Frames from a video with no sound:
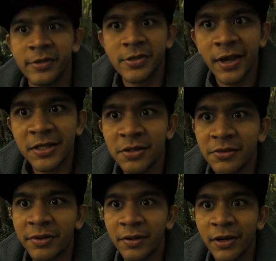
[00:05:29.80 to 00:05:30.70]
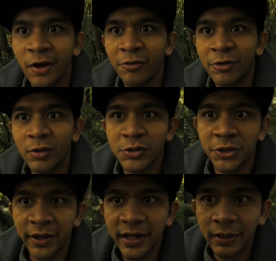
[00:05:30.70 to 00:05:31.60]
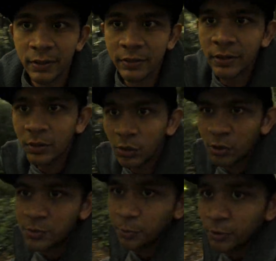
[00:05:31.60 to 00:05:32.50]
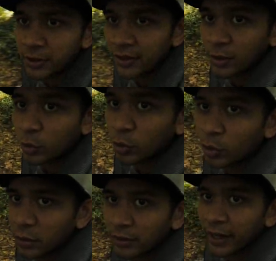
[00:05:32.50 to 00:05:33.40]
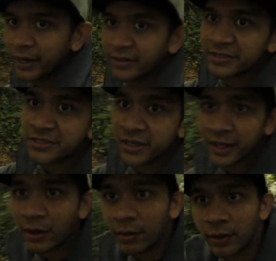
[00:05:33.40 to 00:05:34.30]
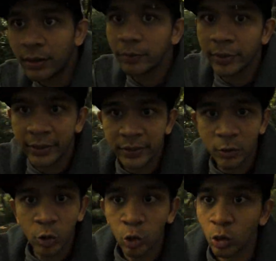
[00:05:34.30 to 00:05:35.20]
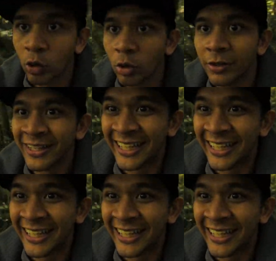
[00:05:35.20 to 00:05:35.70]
So I actually found an off-road trail. It looks pretty cool, kind of scary, but cool.